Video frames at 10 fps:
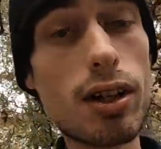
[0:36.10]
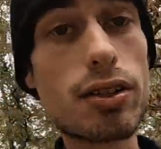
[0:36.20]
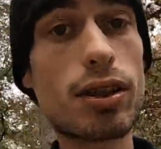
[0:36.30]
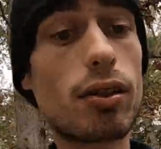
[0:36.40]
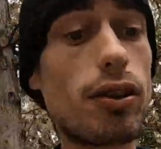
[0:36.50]

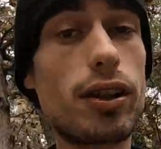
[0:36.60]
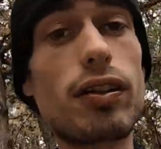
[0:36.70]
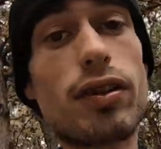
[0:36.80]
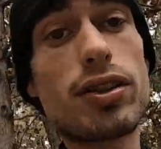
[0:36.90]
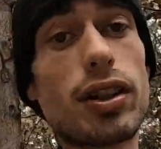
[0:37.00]
So the
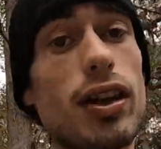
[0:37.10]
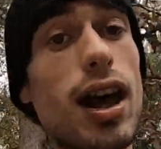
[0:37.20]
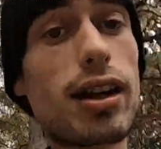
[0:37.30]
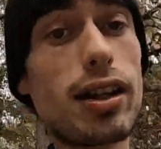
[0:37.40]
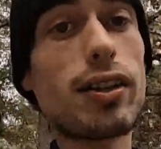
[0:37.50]
difference in
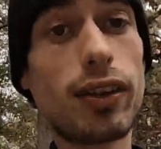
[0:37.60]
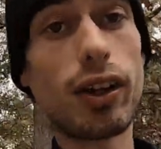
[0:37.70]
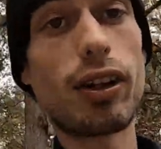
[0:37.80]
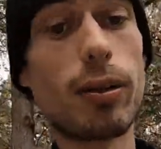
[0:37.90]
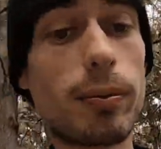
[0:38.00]
that is
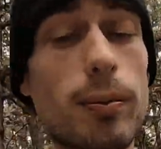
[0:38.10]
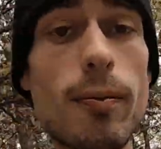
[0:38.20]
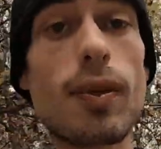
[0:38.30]
all